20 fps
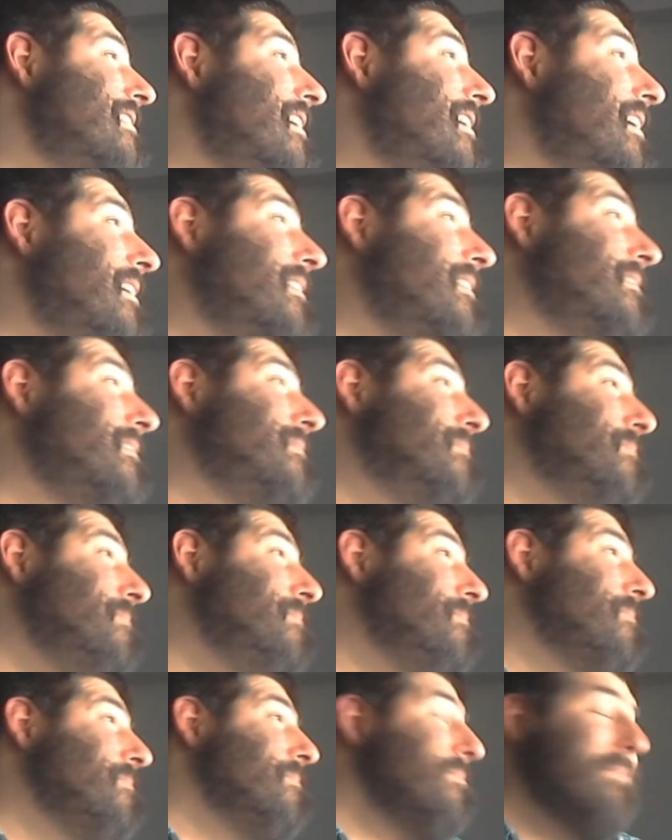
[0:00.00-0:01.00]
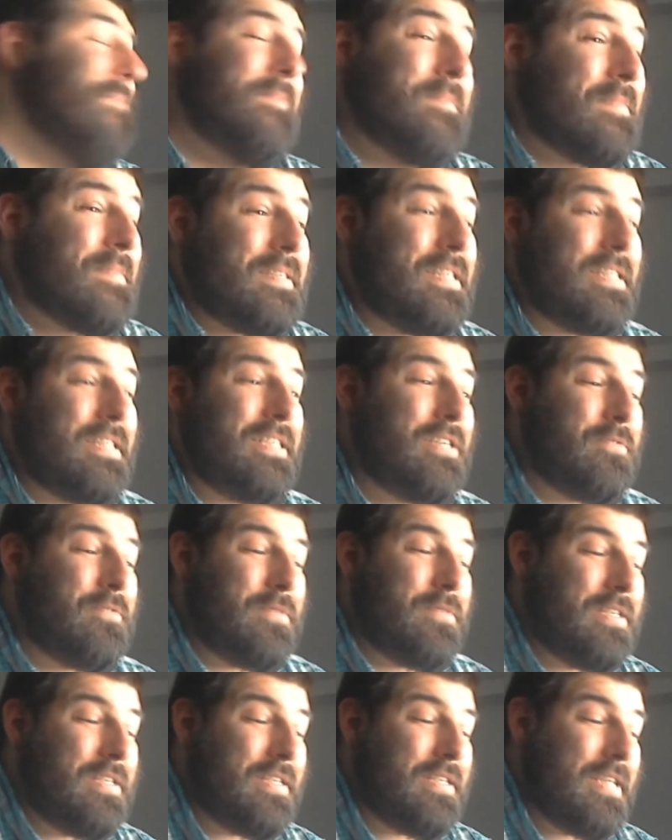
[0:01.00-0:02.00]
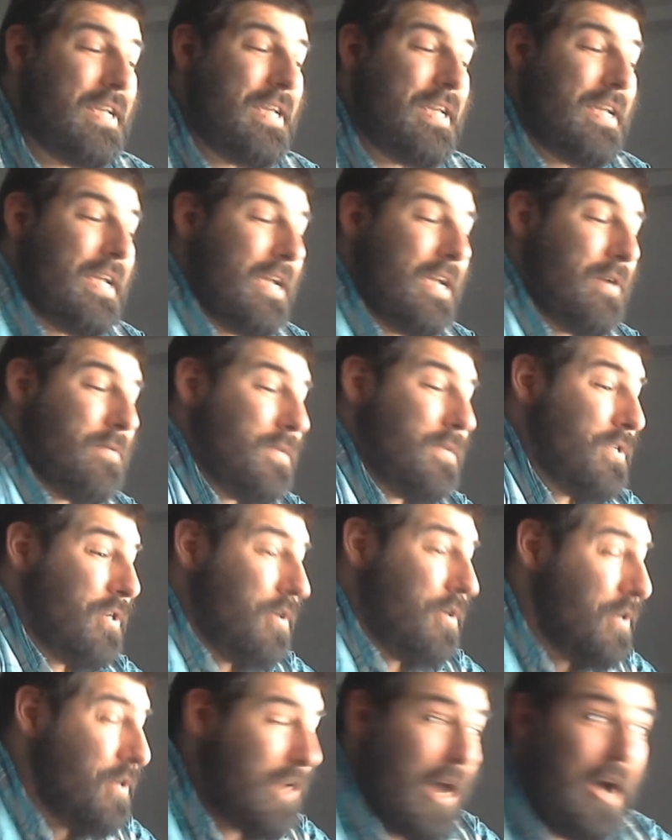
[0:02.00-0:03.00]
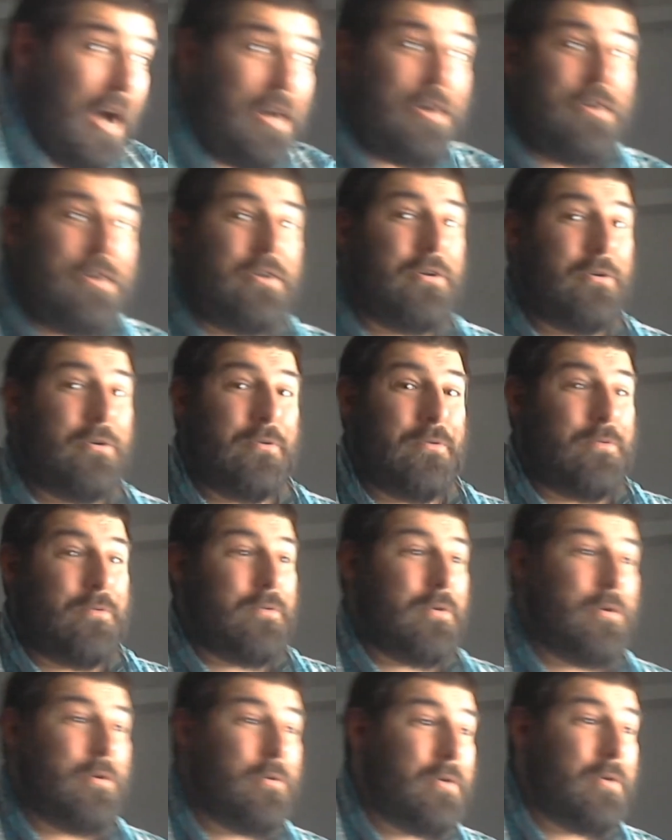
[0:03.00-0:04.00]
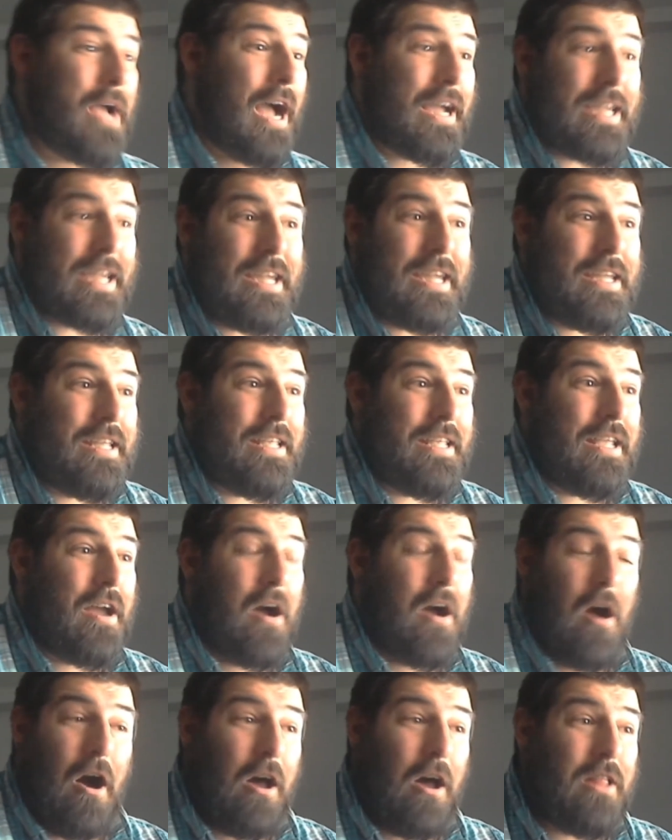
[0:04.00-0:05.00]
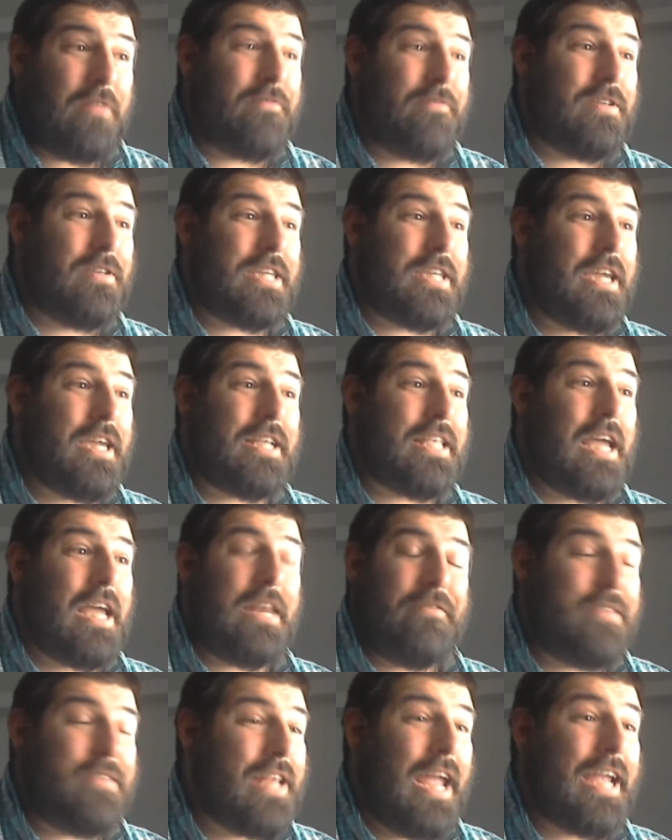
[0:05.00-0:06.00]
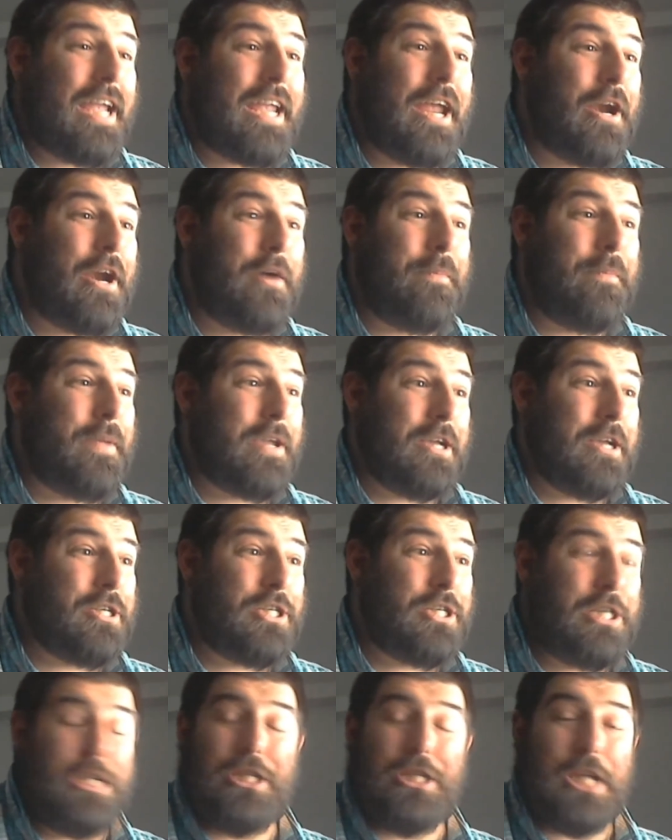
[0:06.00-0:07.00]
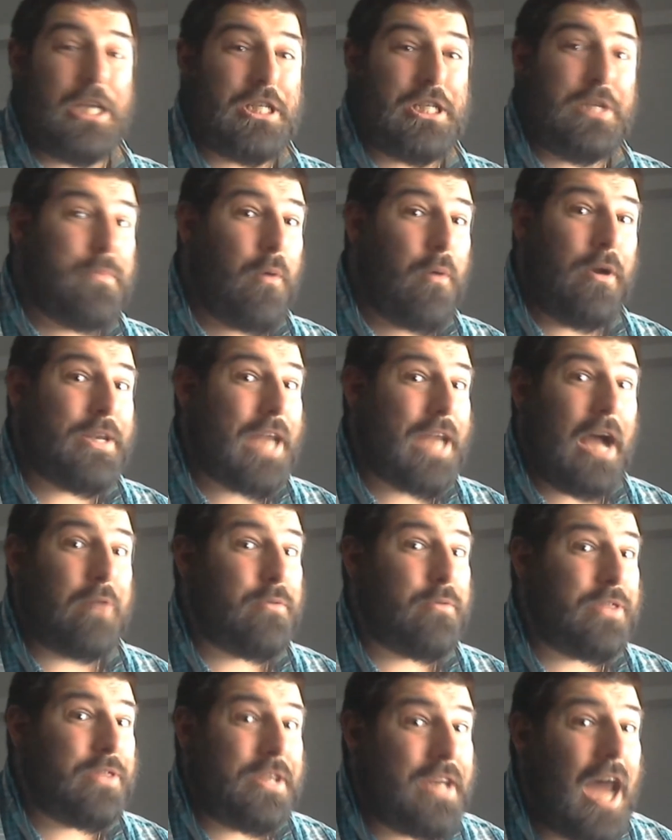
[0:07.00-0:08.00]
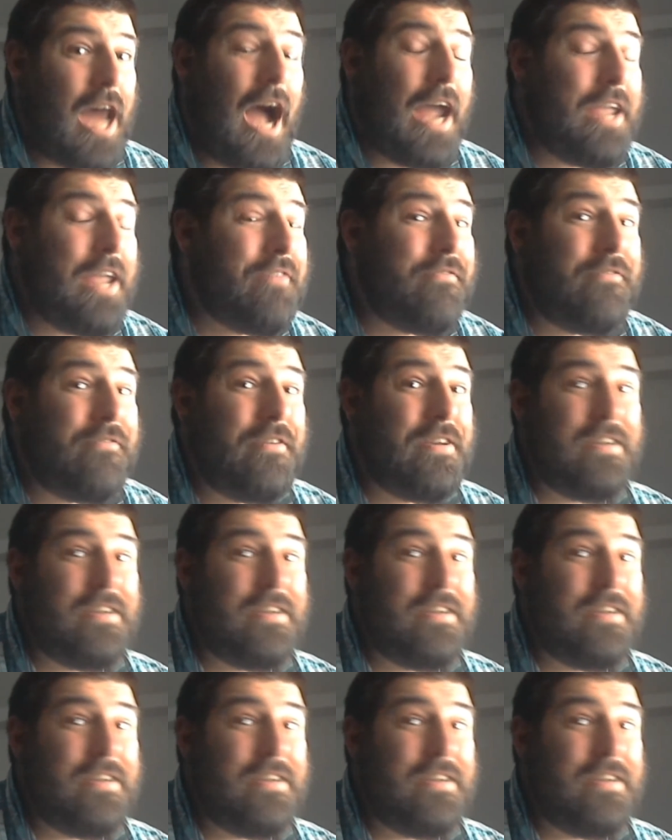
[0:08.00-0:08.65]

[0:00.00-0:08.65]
Um, because it was it was her daughter who who got all of us kicked out of a daycare because she chased a boy down with a knife.